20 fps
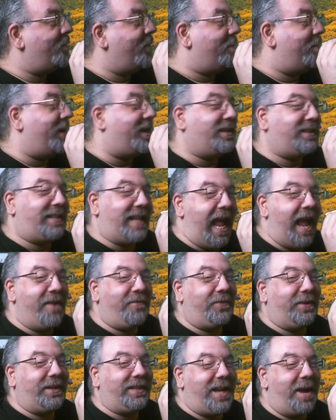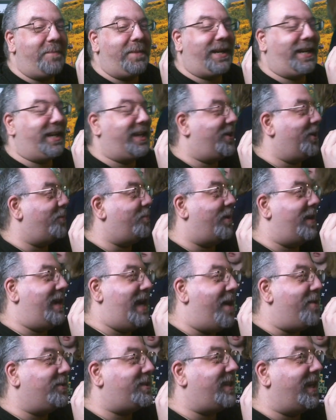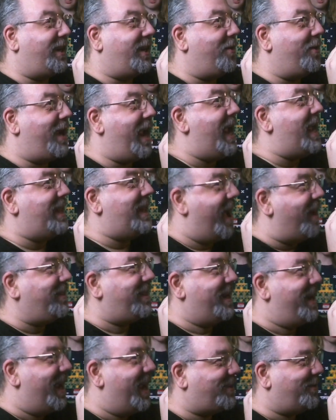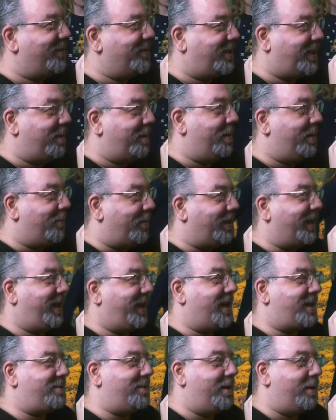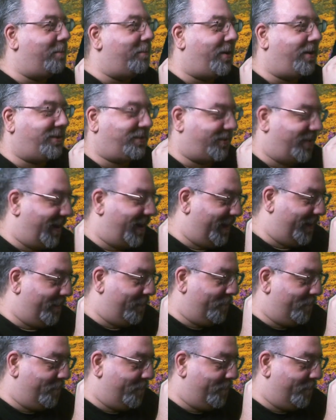because every time I get a good one, now it's like, okay, now the next one's going to be the one that kicks me in the balls, right?